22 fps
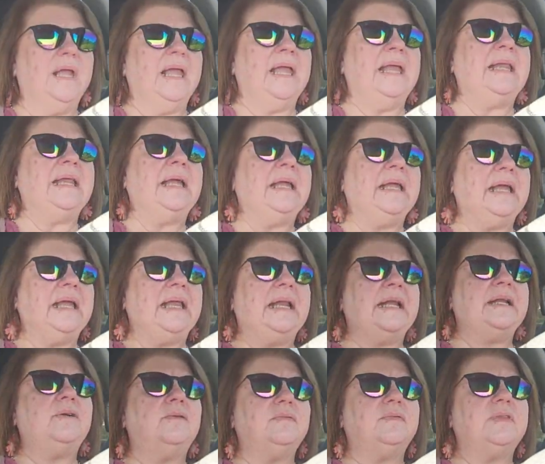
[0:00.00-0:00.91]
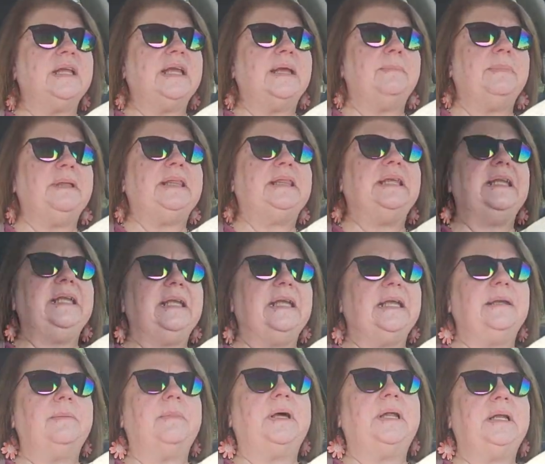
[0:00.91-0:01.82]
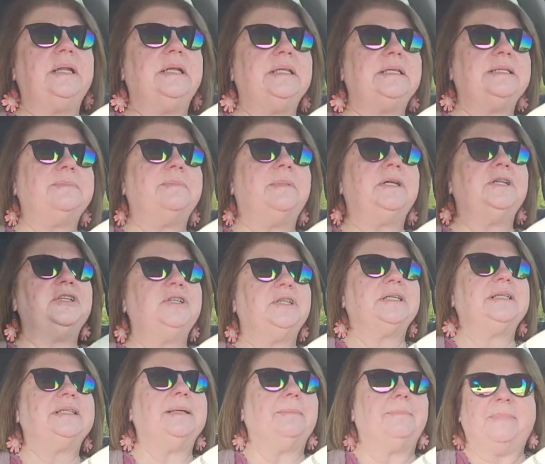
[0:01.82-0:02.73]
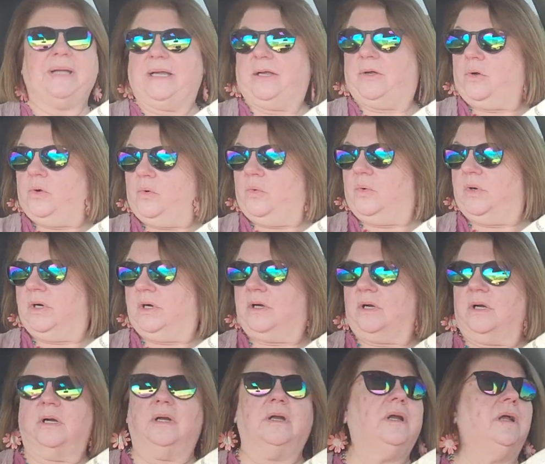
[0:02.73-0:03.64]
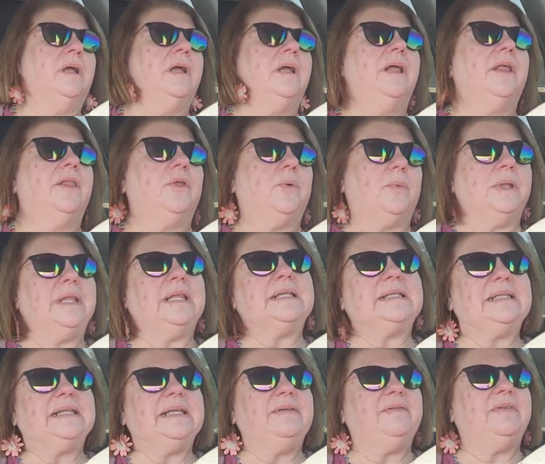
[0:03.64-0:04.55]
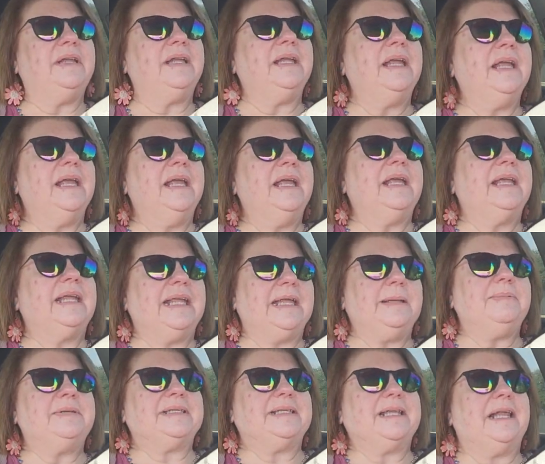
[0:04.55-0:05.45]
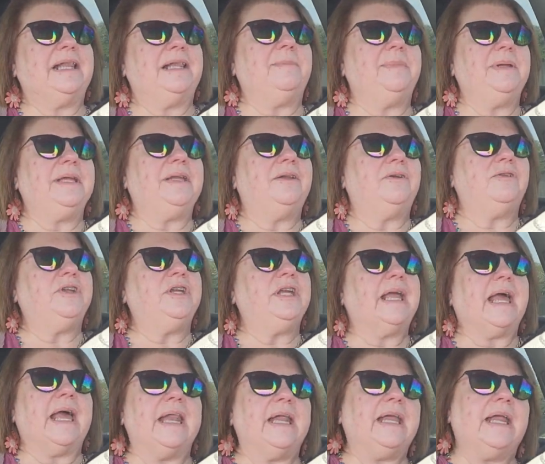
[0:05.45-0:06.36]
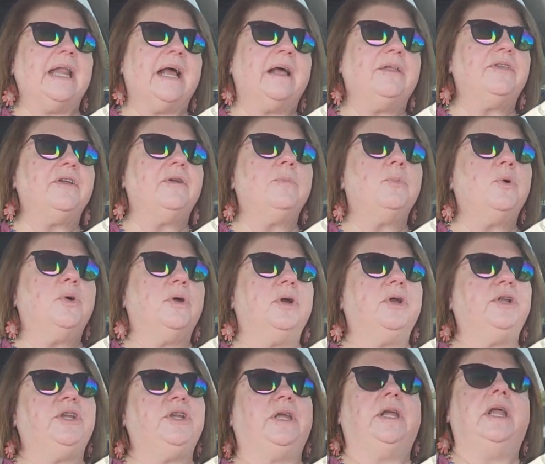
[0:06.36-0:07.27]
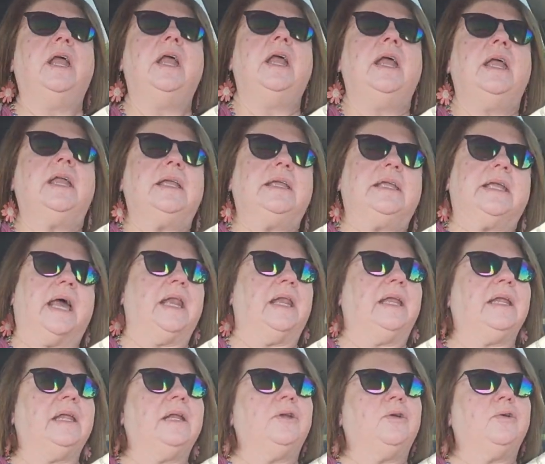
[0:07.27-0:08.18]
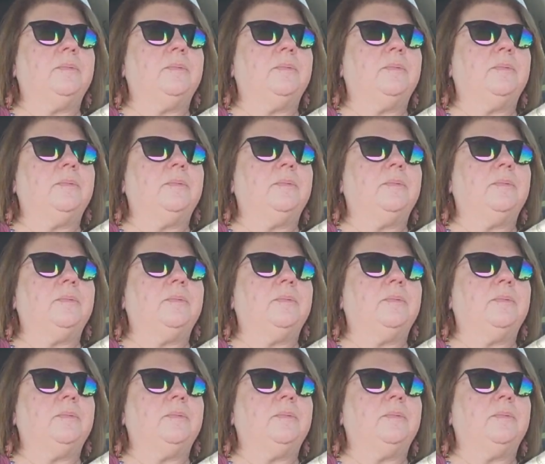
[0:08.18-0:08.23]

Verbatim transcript: And I and I don't think I'd be thinking about it as much, except my coworker one that's leaving keeps telling me, you know, you gotta get out there more, you gotta get a